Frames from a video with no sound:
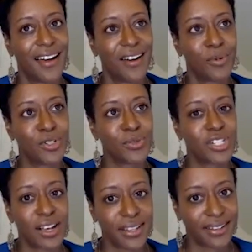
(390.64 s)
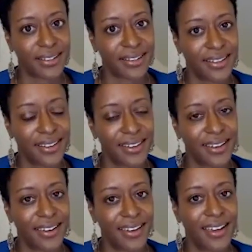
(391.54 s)
which was shocking.
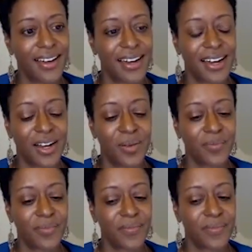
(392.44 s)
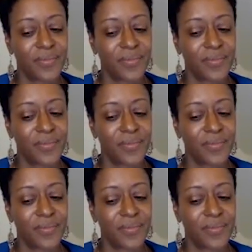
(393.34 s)
And